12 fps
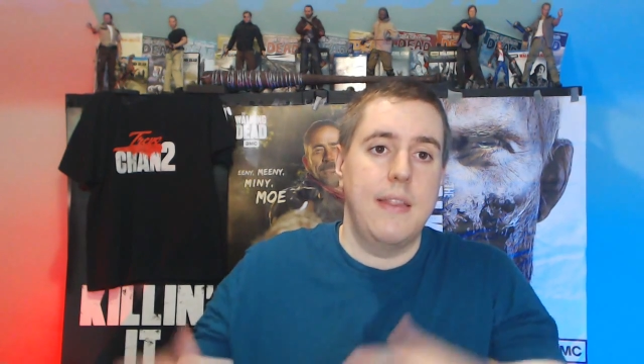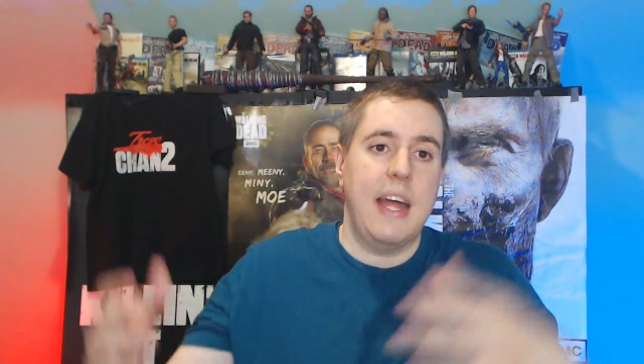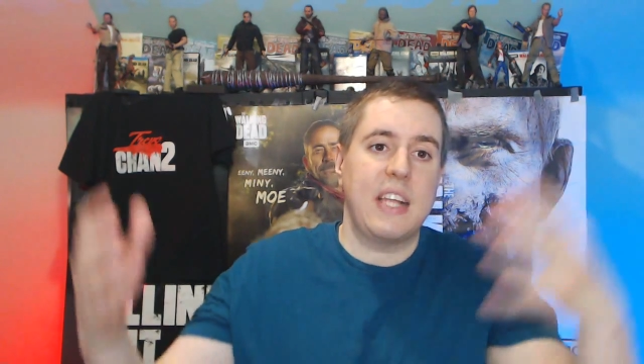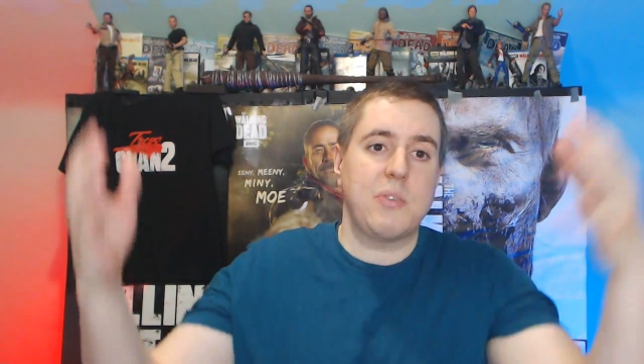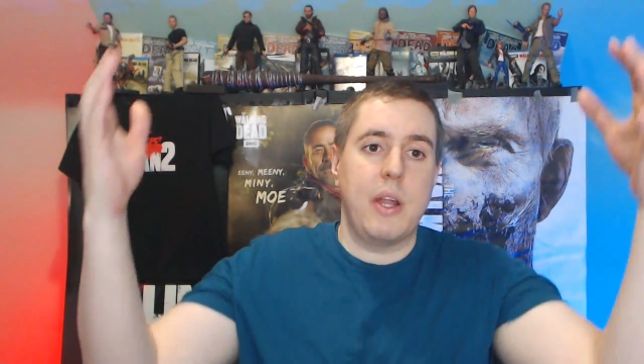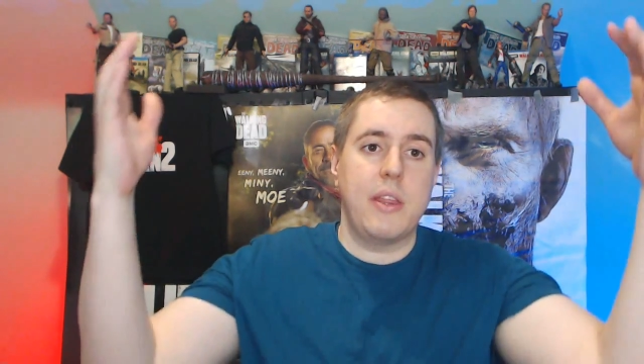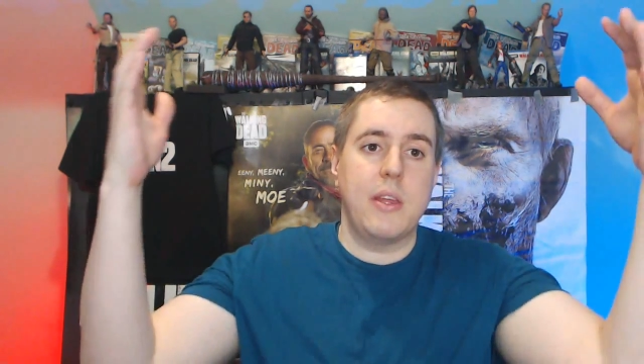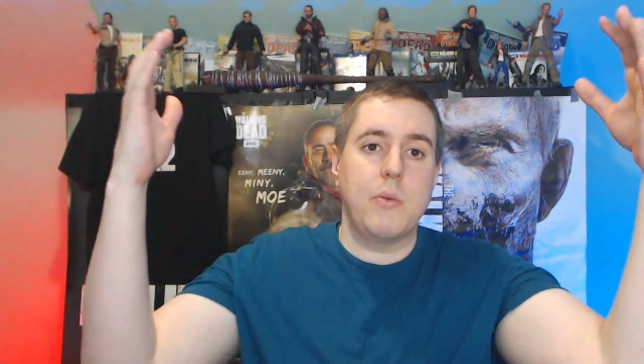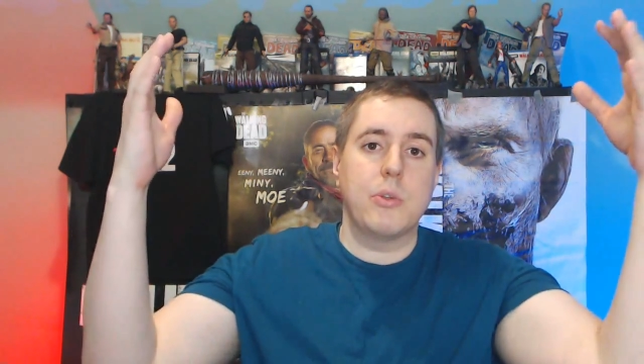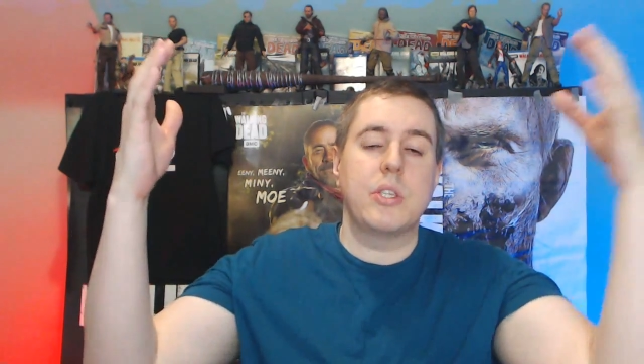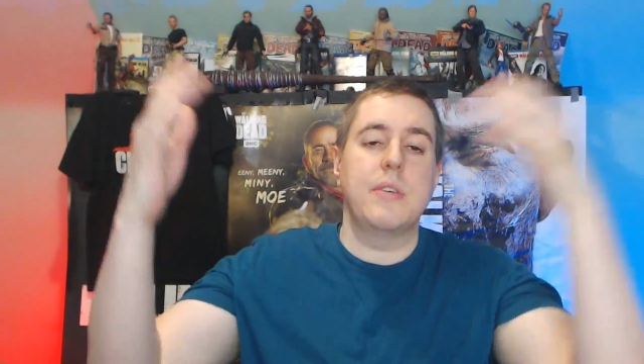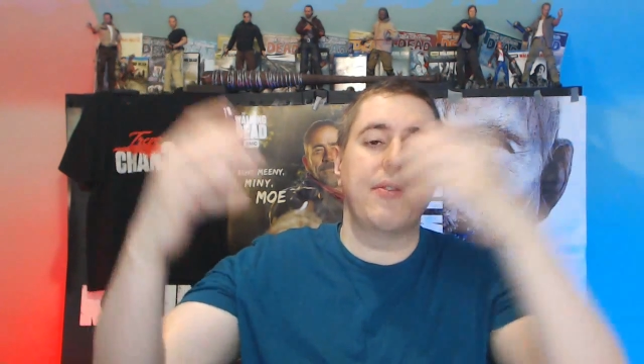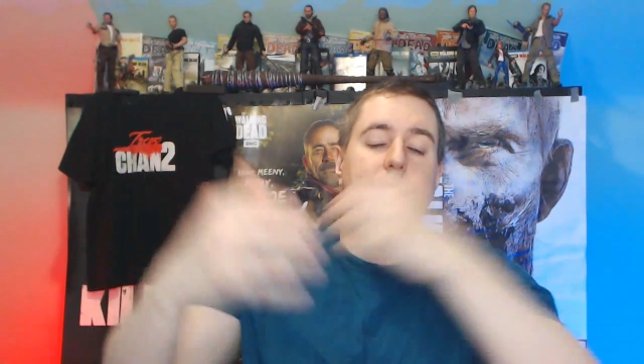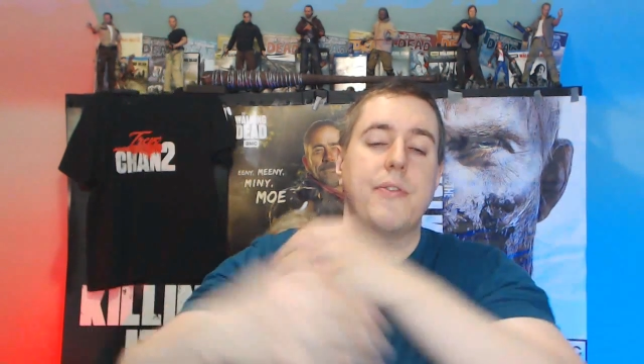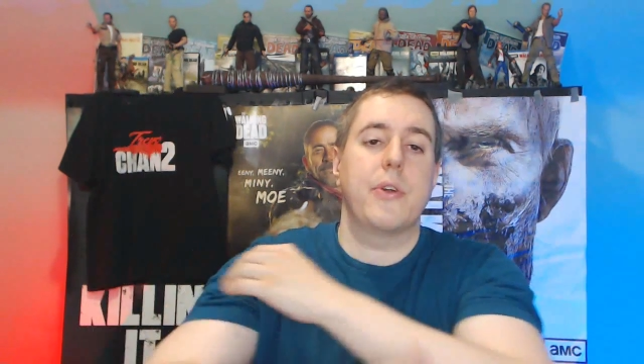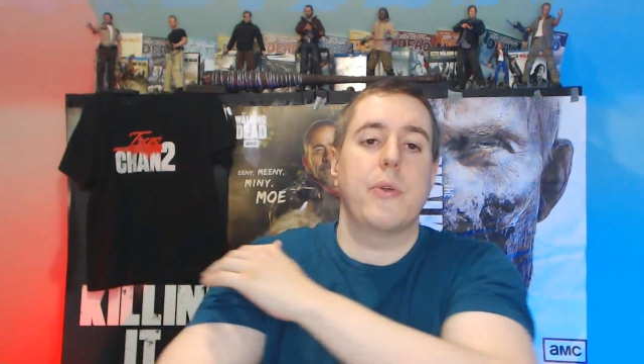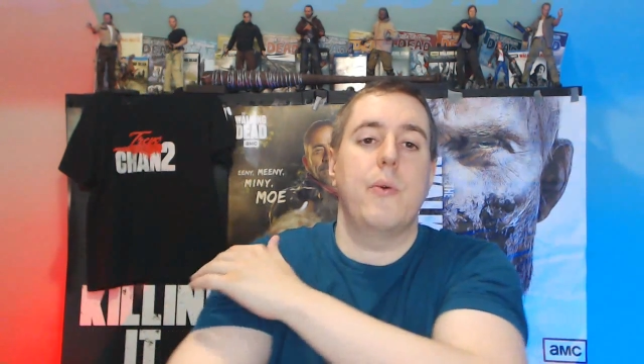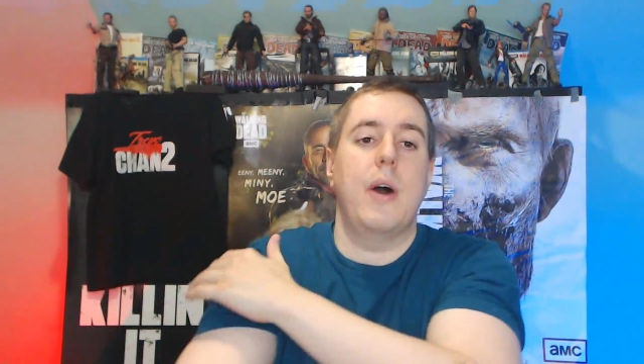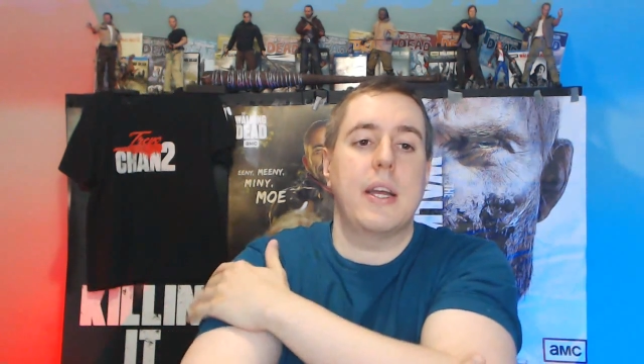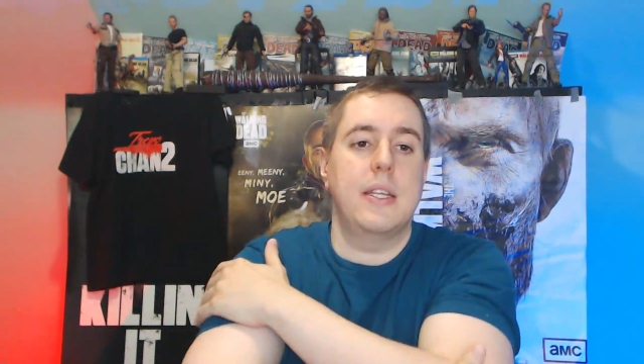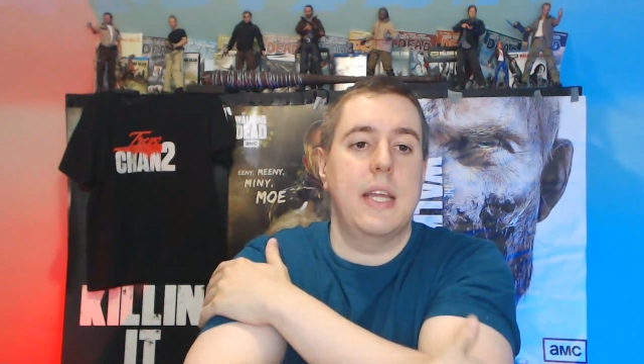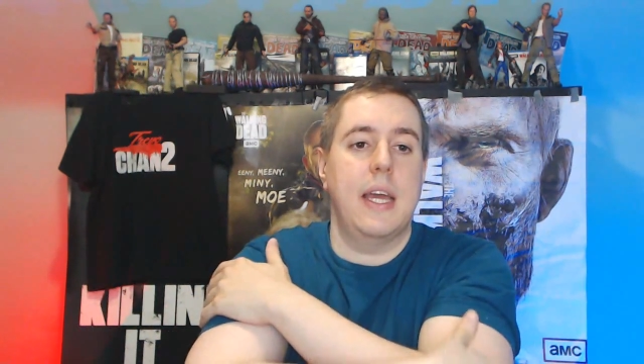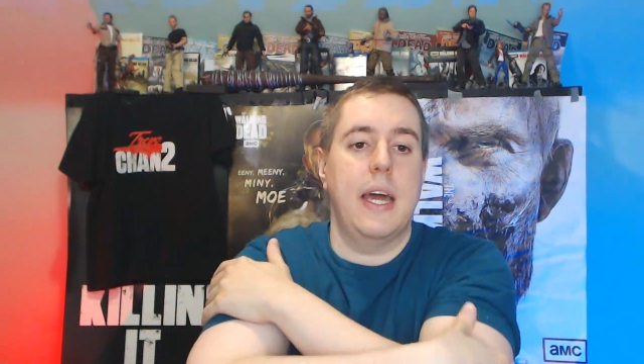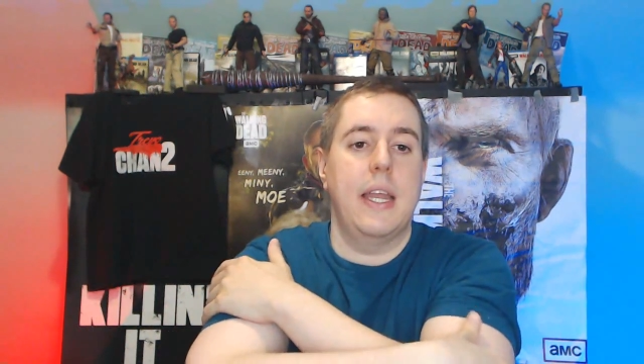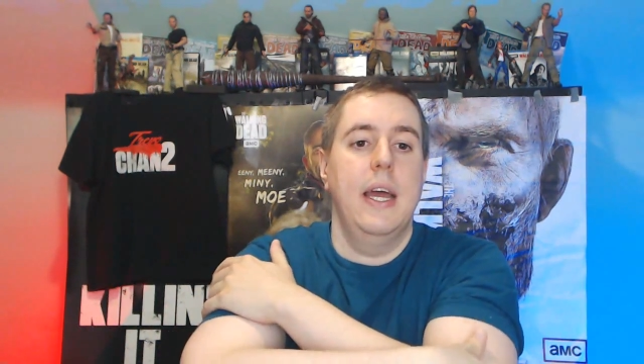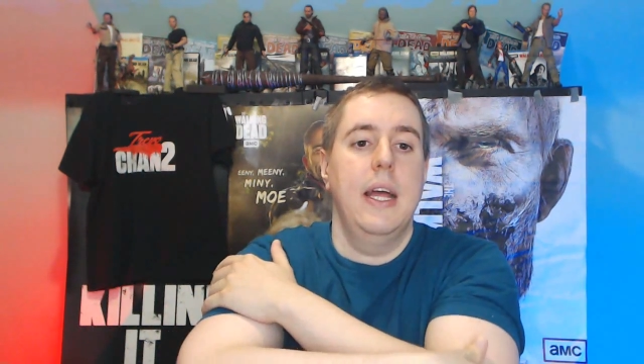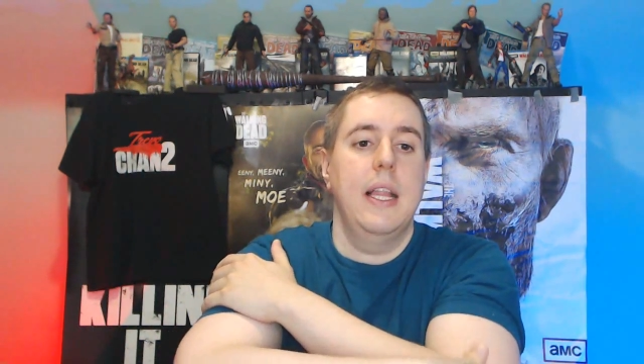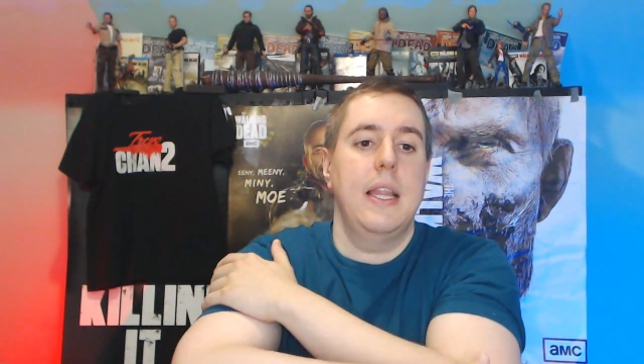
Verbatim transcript: that's what i think we'll see for fear of the walking dead